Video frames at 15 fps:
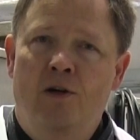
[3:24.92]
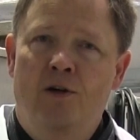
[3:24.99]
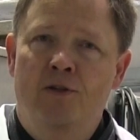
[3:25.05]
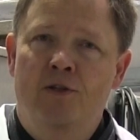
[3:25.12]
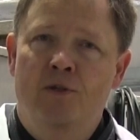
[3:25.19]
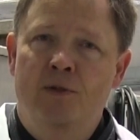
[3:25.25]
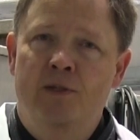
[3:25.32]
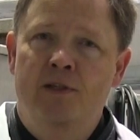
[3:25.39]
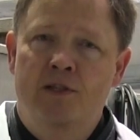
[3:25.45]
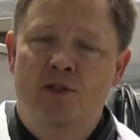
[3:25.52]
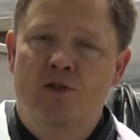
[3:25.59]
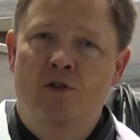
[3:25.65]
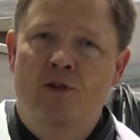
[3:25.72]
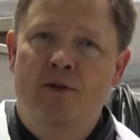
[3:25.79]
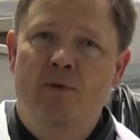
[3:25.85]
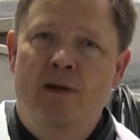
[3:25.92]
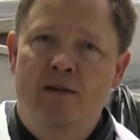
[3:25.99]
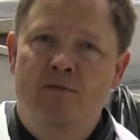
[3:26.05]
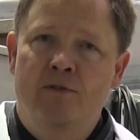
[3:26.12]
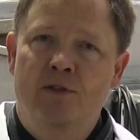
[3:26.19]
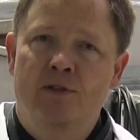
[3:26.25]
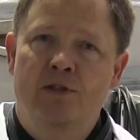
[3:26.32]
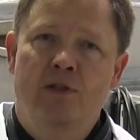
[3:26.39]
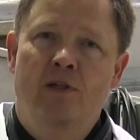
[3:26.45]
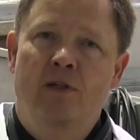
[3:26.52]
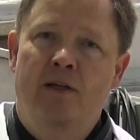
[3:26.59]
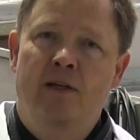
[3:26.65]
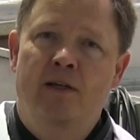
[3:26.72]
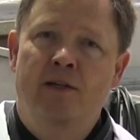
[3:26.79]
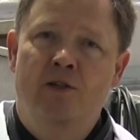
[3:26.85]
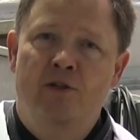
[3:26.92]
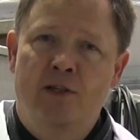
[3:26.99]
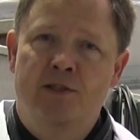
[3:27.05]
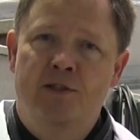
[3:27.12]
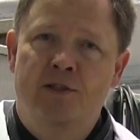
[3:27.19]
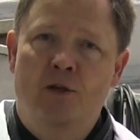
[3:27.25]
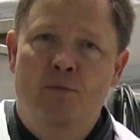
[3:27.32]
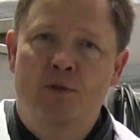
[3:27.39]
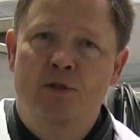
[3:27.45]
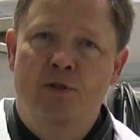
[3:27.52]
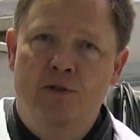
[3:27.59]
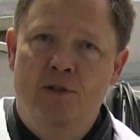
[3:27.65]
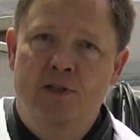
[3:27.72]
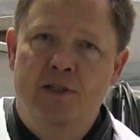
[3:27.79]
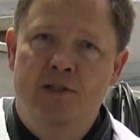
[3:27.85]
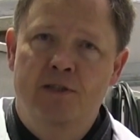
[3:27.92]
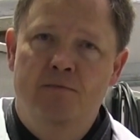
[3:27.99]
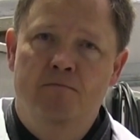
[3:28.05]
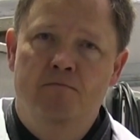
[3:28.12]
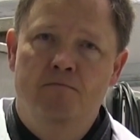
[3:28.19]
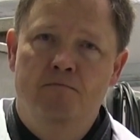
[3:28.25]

onto industrially relevant interests and opportunities.